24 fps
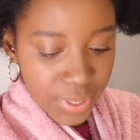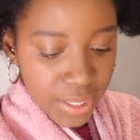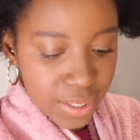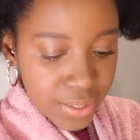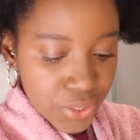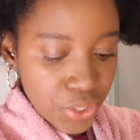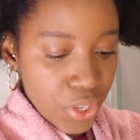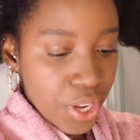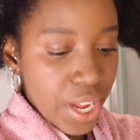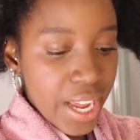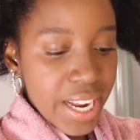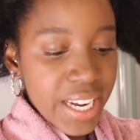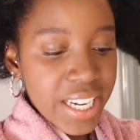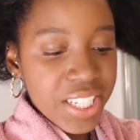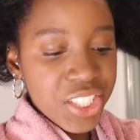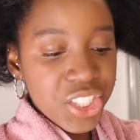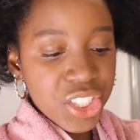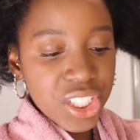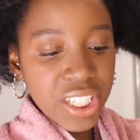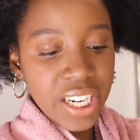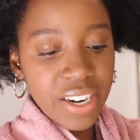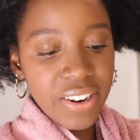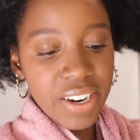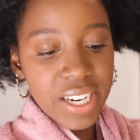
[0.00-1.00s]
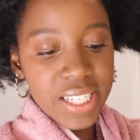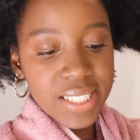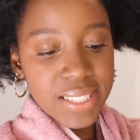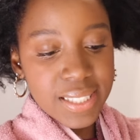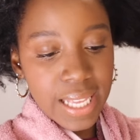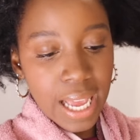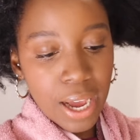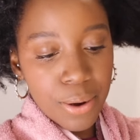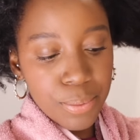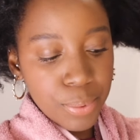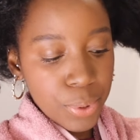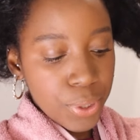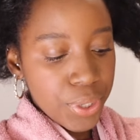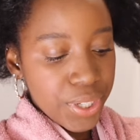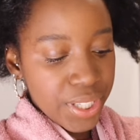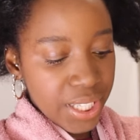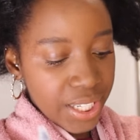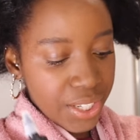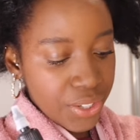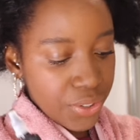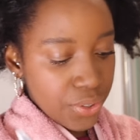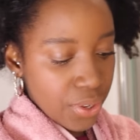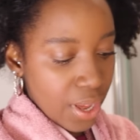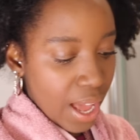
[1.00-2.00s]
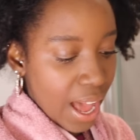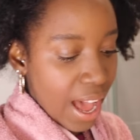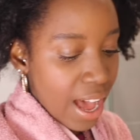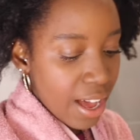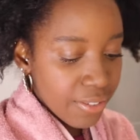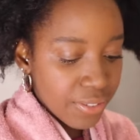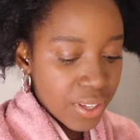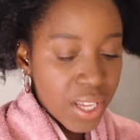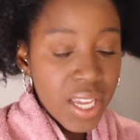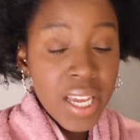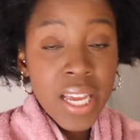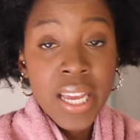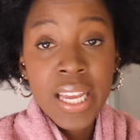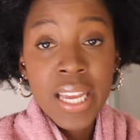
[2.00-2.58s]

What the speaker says: So any generic scalp oil that you have,